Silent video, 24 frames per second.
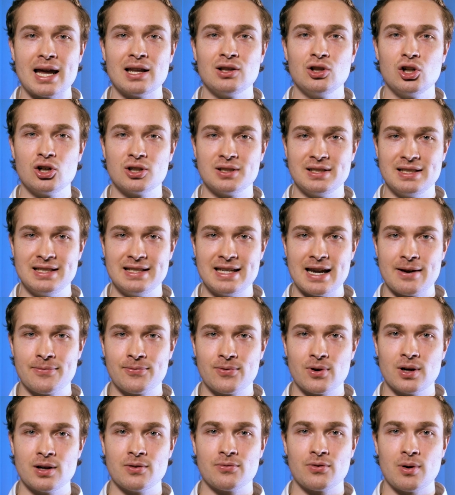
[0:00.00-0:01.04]
and look
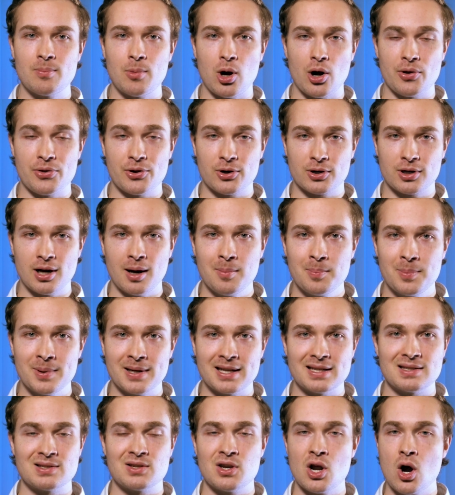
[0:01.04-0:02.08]
different from other
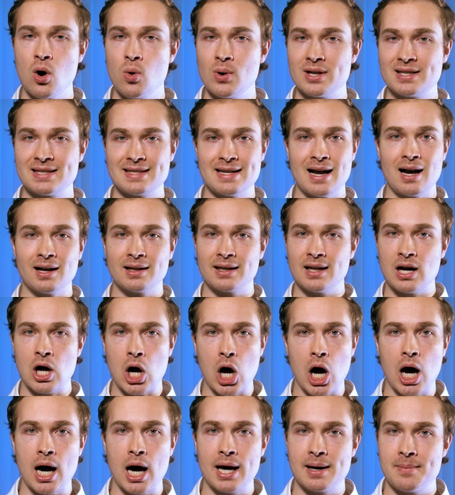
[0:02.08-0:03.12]
companies. No, it's not going to
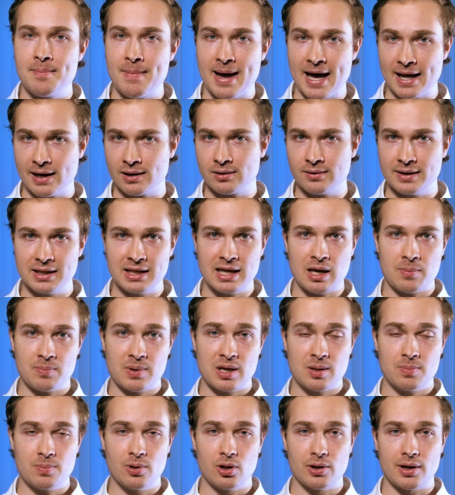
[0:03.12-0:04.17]
automatically get
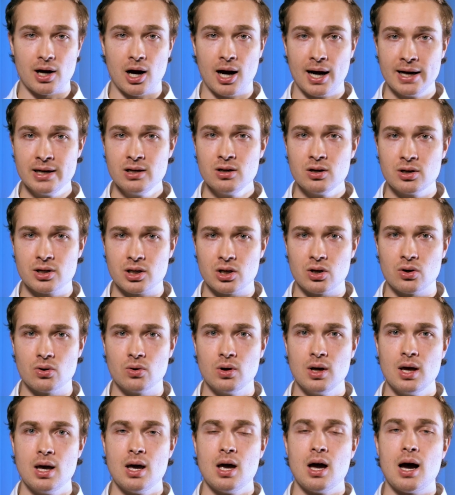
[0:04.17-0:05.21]
people to hire you.
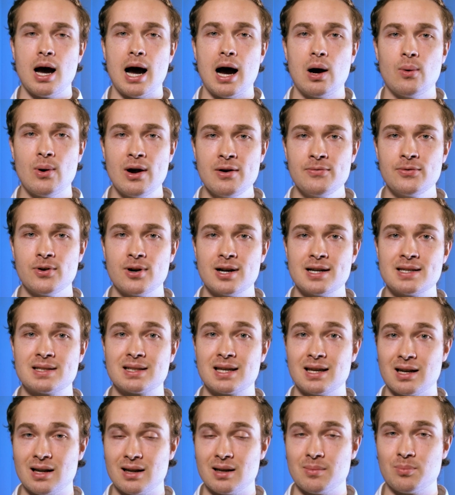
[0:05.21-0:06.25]
However, it's
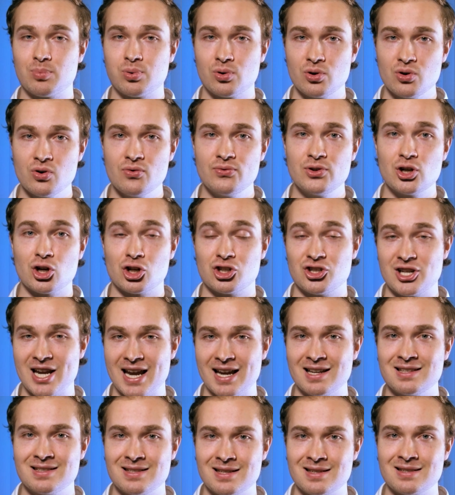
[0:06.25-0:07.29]
going to improve your
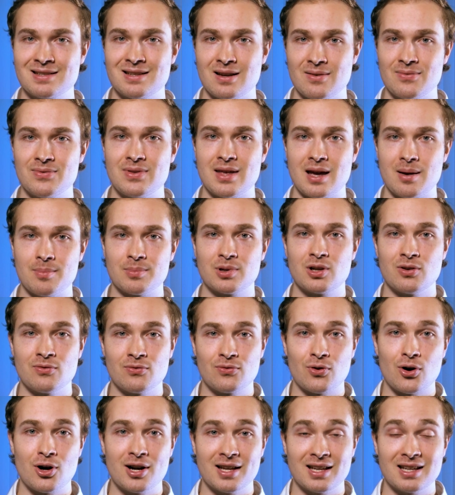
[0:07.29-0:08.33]
chances of them
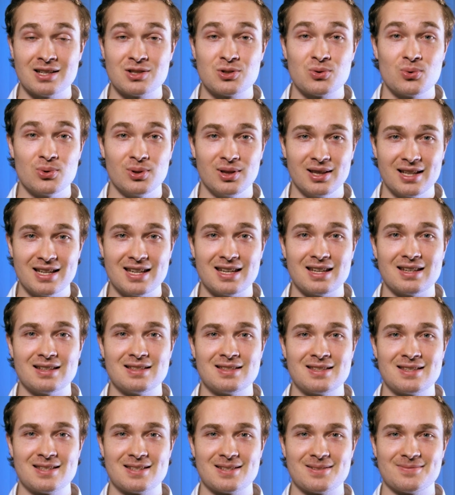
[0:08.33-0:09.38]
converting into
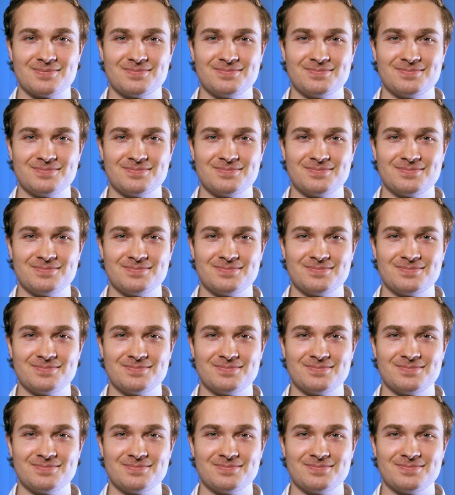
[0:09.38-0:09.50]
leads.